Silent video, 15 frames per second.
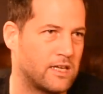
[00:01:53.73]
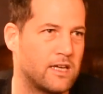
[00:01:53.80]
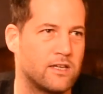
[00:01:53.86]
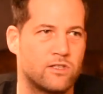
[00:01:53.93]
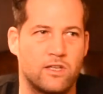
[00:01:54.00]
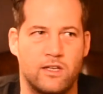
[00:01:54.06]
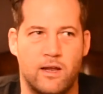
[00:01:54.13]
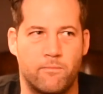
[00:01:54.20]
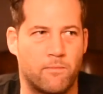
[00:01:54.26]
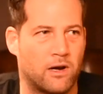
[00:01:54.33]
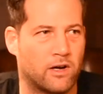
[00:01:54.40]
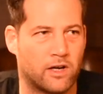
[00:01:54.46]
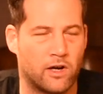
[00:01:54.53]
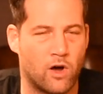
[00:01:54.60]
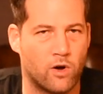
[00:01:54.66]
years in
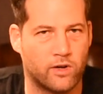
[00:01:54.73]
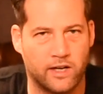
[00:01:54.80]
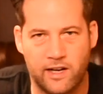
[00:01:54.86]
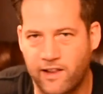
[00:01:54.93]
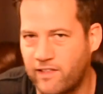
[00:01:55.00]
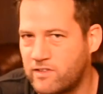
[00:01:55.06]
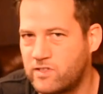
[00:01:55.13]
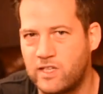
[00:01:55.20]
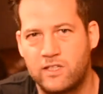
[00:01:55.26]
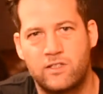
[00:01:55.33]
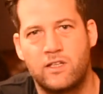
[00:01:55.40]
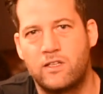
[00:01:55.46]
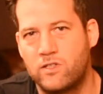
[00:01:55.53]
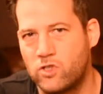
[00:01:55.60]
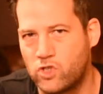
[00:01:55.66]
American oak and another 6
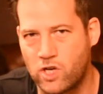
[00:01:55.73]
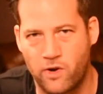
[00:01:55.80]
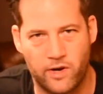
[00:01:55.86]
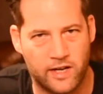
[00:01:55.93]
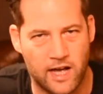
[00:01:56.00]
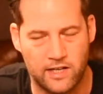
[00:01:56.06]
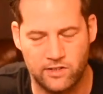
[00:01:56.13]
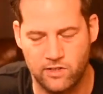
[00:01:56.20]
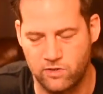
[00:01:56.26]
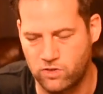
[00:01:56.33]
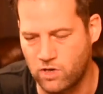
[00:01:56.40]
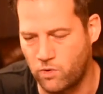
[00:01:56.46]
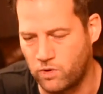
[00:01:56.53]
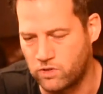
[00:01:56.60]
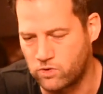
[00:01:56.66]
years in sherry casks, and
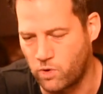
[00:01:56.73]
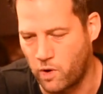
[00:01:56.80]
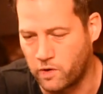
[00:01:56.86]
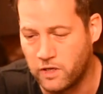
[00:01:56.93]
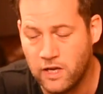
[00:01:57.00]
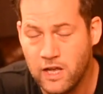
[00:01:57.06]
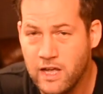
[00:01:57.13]
so on and so on.